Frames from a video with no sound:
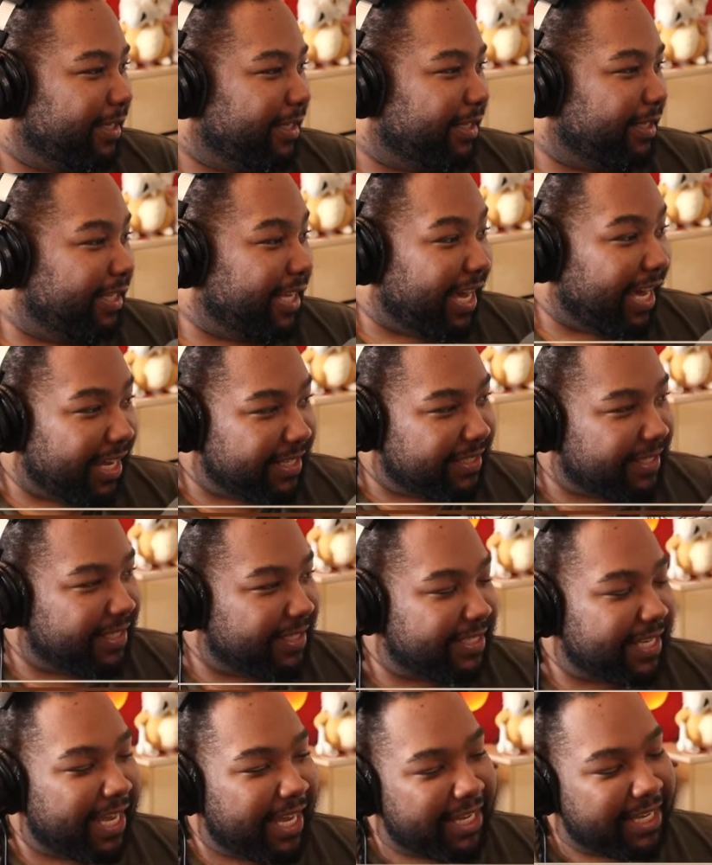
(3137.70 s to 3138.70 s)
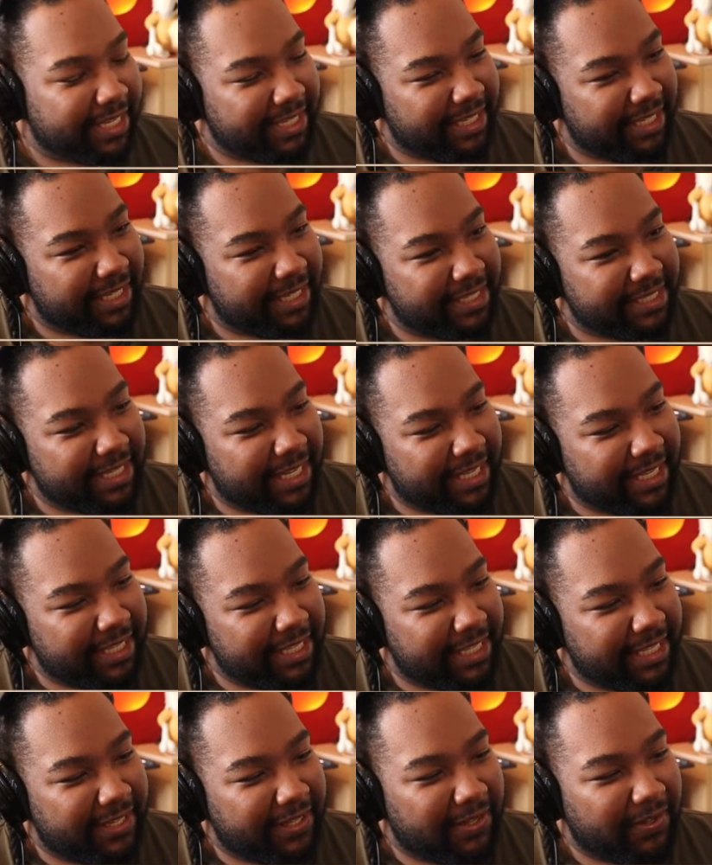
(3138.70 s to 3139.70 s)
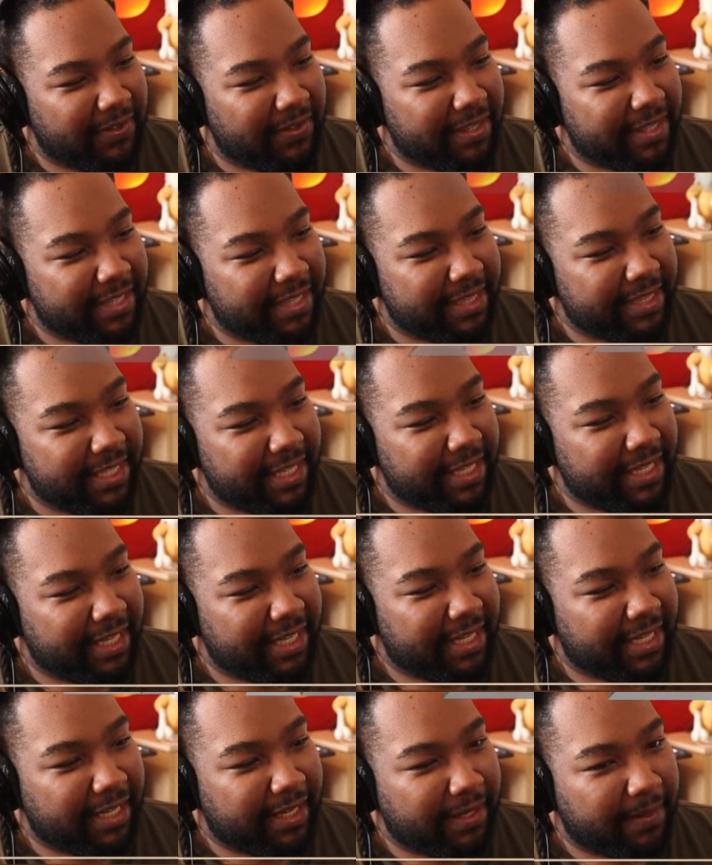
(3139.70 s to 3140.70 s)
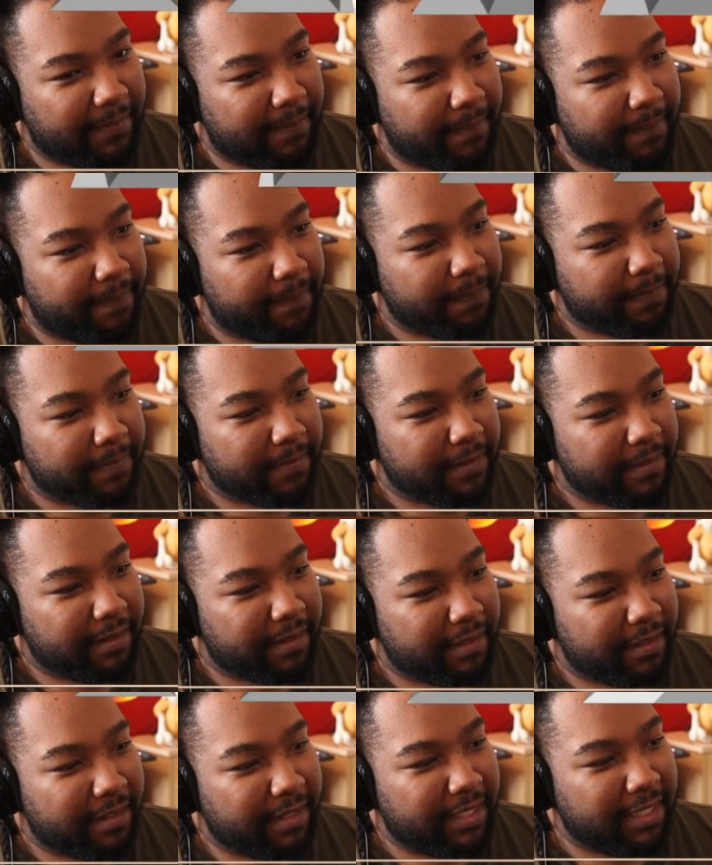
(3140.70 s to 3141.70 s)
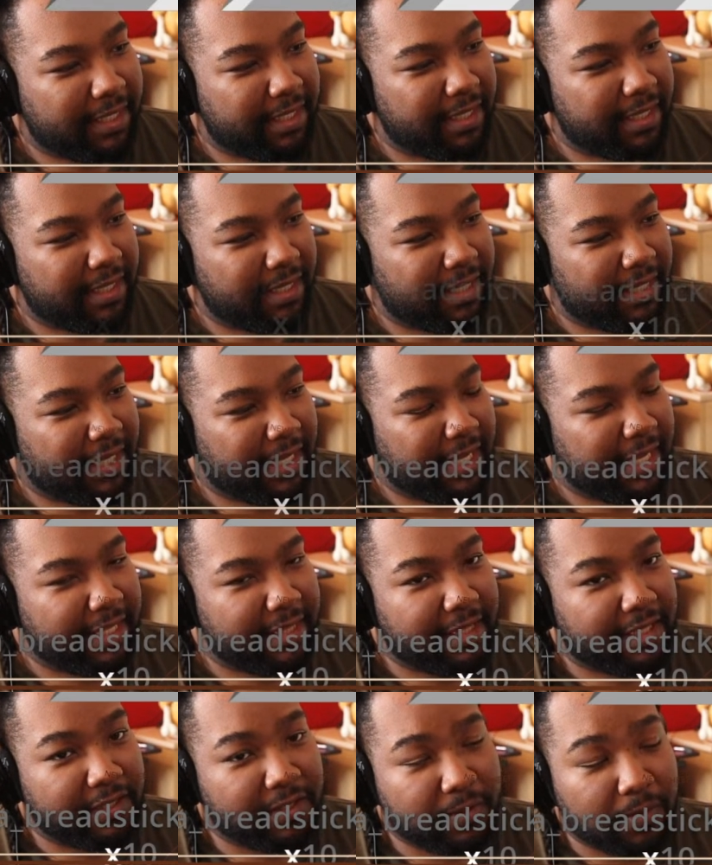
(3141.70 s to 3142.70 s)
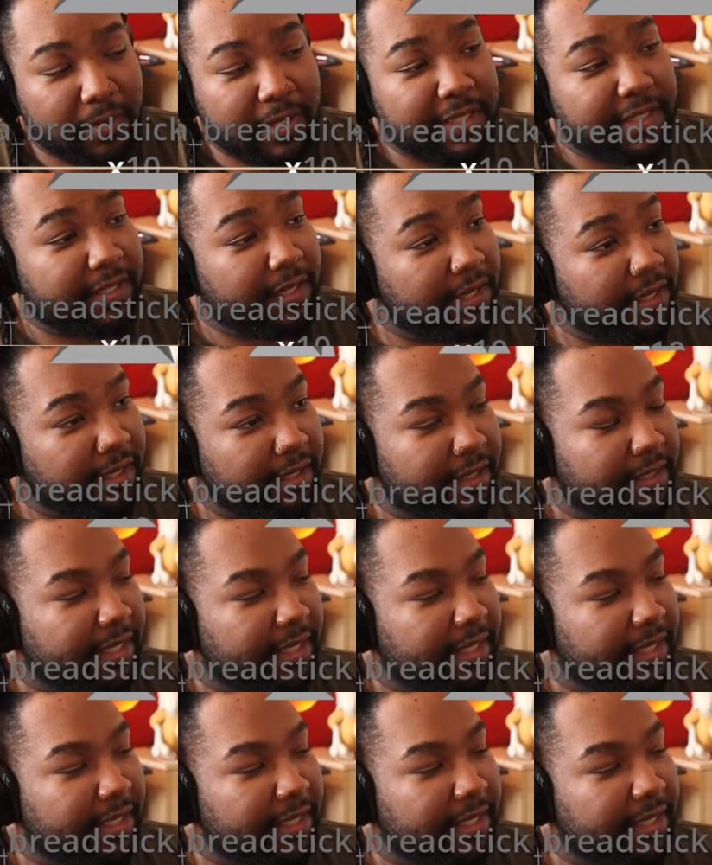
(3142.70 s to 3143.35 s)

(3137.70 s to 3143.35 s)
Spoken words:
Yes, exactly, Kiko. The the story's good.